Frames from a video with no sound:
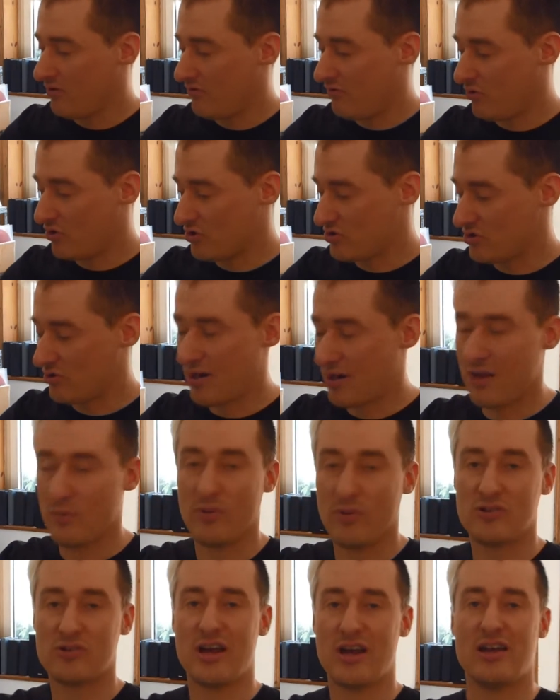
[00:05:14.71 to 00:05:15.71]
for sure I
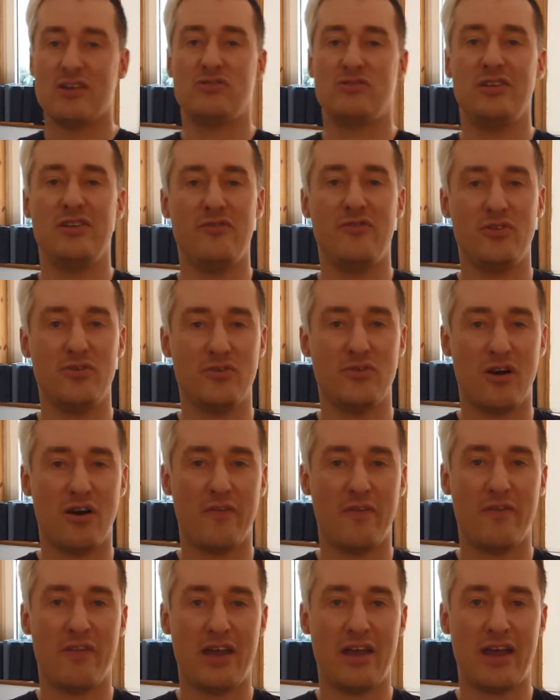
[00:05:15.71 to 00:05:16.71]
will write a review
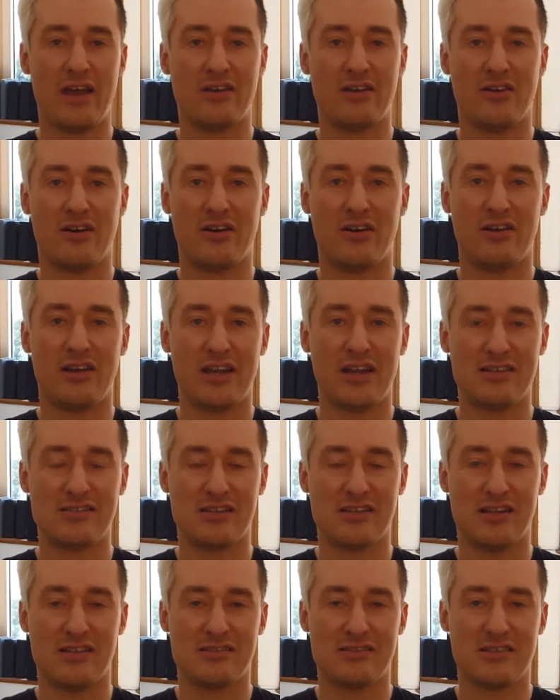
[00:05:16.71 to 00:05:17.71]
on that on
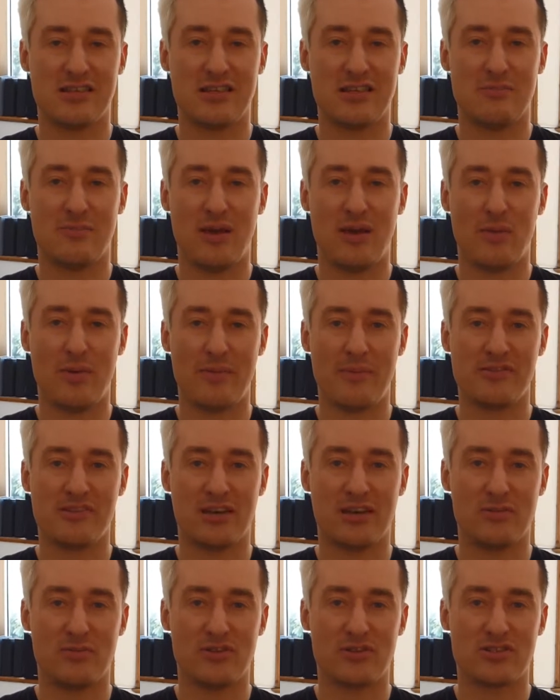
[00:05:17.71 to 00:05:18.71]
nightstyles.de, my
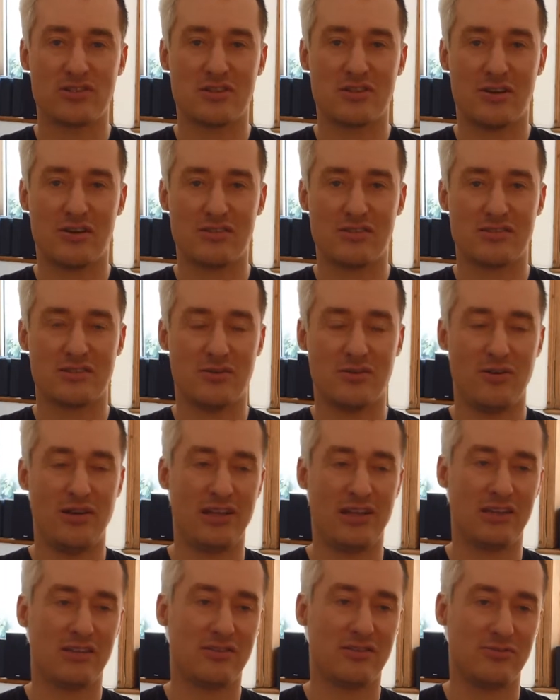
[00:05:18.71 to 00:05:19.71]
website, which is also
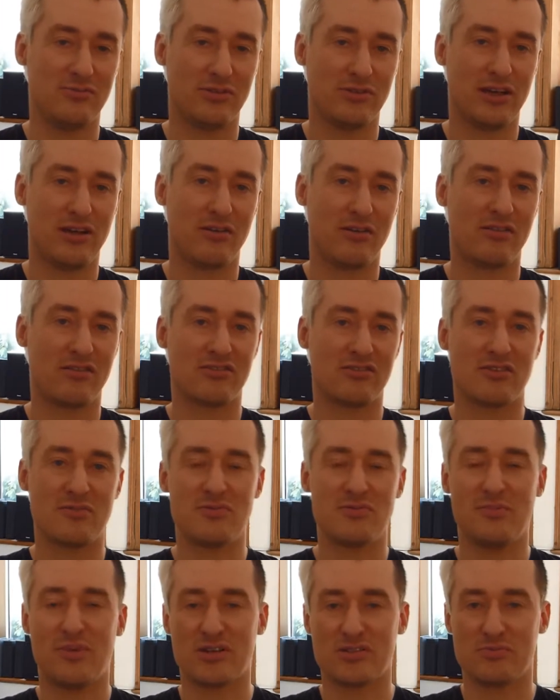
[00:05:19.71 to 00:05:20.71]
linked to down in the
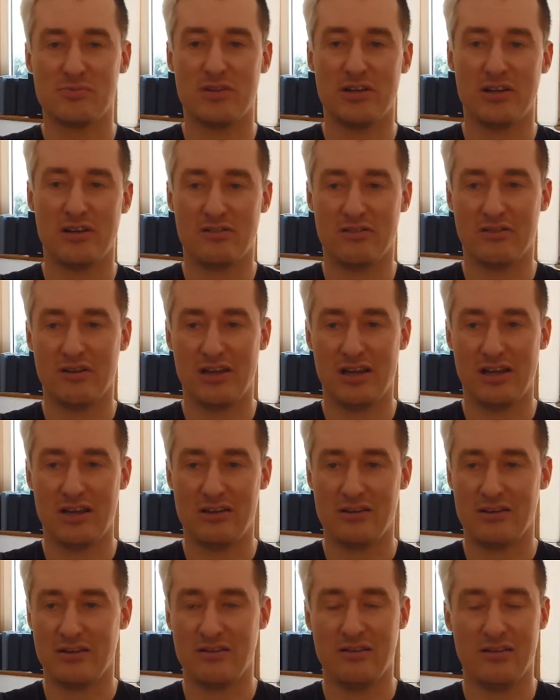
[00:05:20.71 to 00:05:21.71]
description box below.
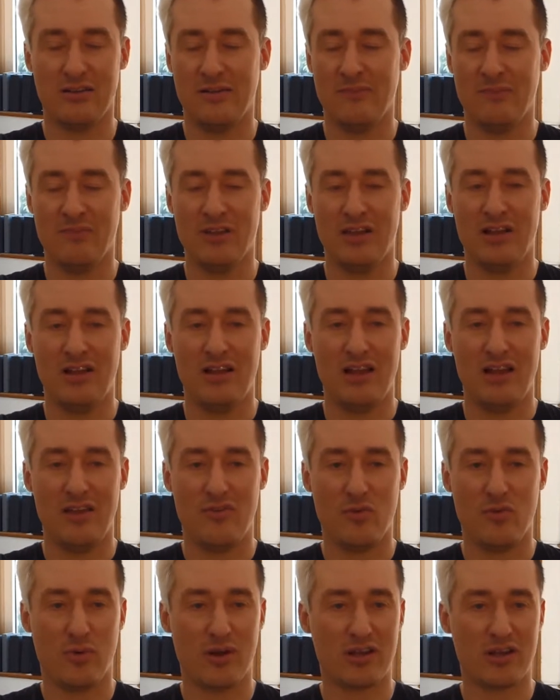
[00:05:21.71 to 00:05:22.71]
And
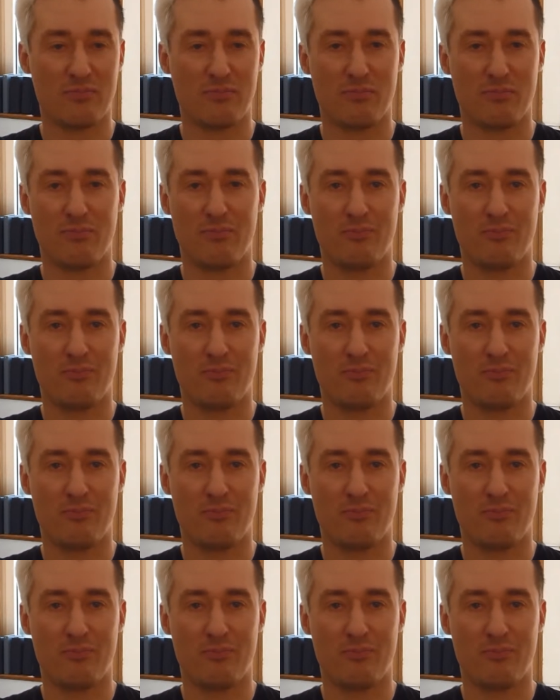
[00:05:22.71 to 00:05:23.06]
if you want to